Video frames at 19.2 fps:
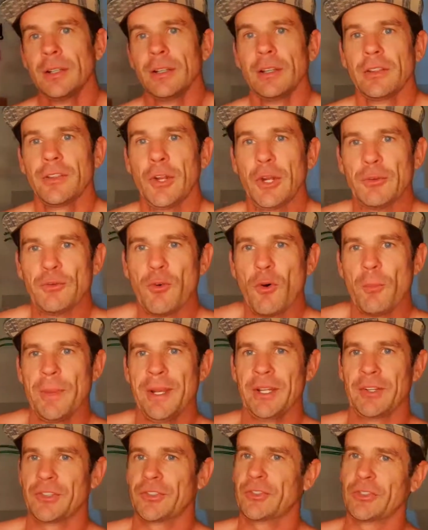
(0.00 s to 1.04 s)
34
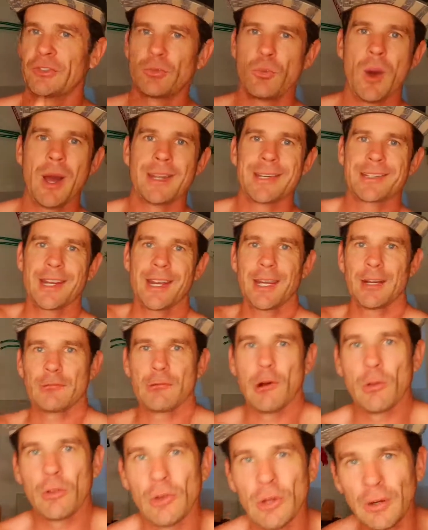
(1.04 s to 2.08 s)
minutes, just one take,
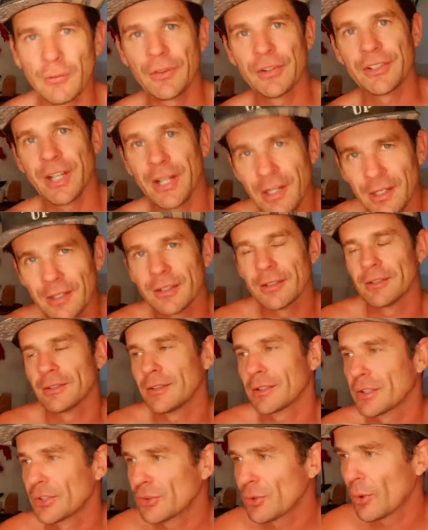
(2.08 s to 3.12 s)
rolling off the tongue. I
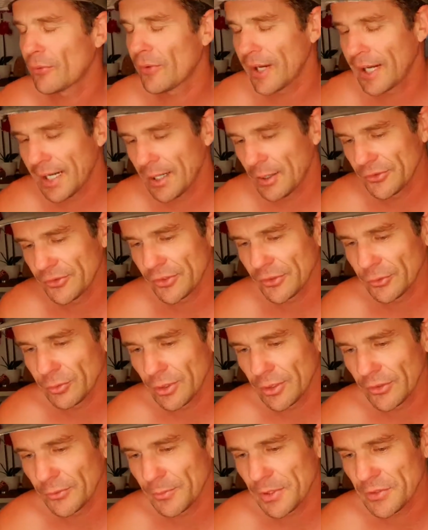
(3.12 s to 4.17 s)
could talk for hours in this
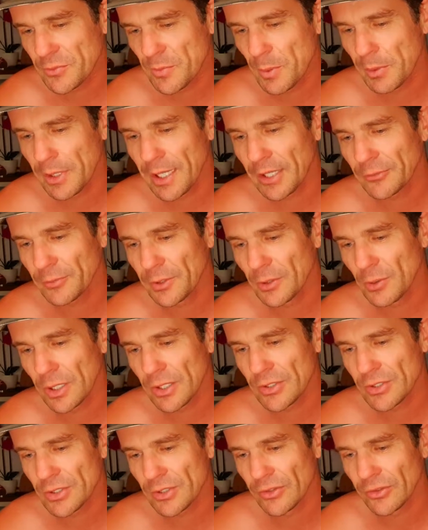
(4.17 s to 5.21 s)
one, especially people ask me
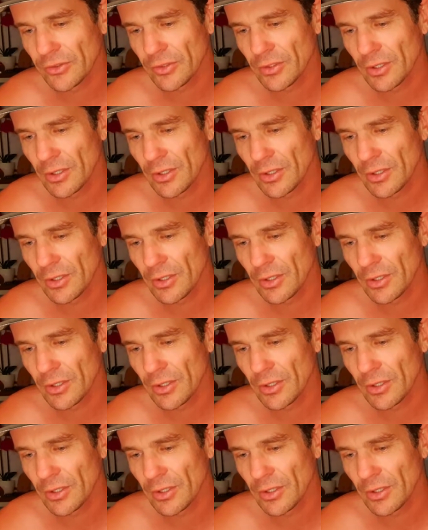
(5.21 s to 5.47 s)
questions.